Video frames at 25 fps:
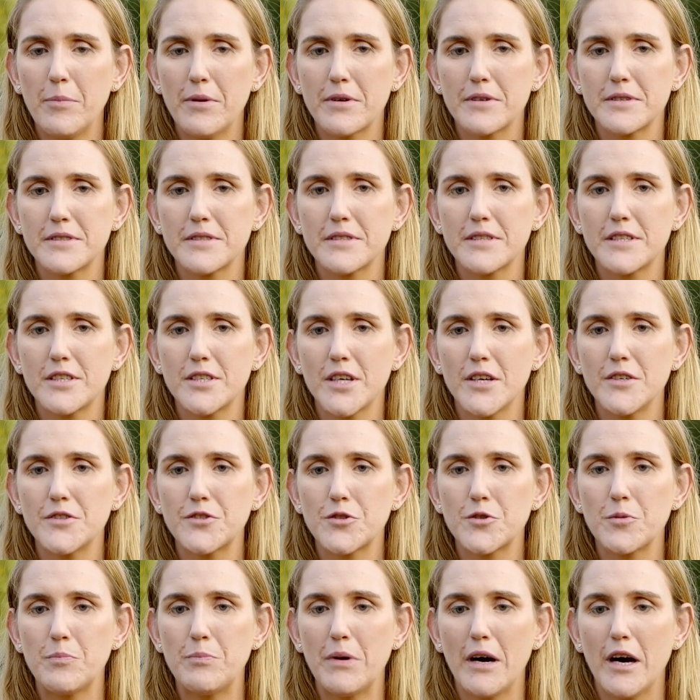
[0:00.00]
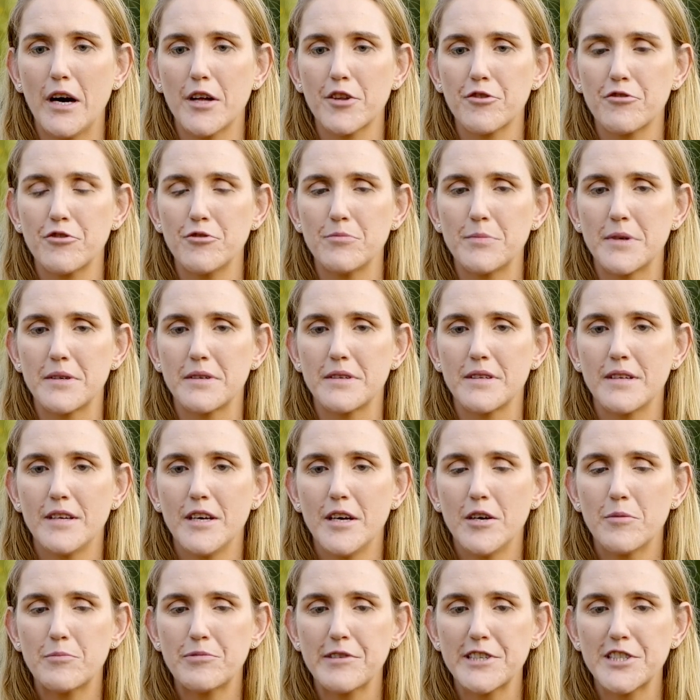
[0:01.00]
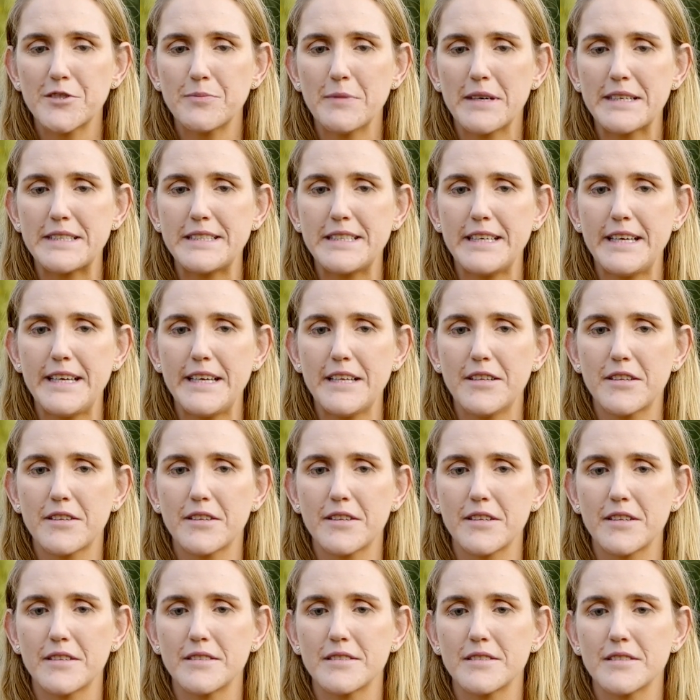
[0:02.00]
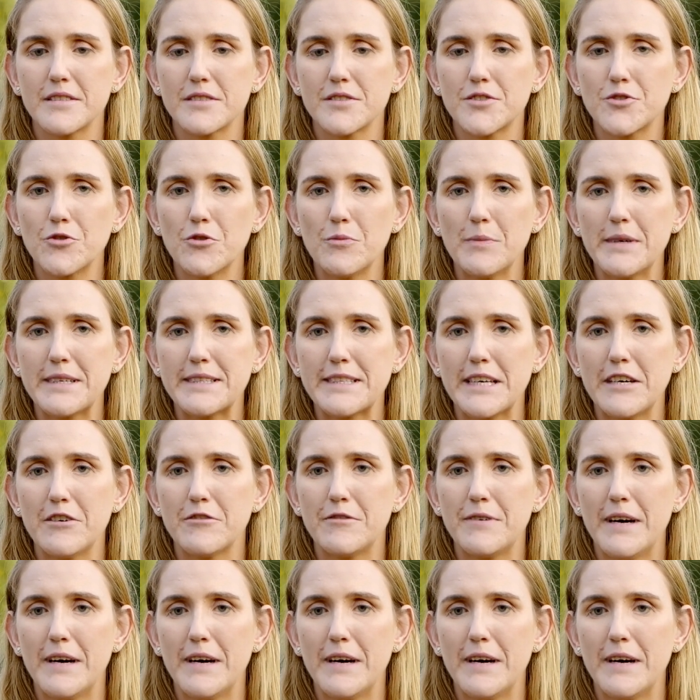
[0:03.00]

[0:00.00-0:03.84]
and go to the bathroom and brush my teeth and sort myself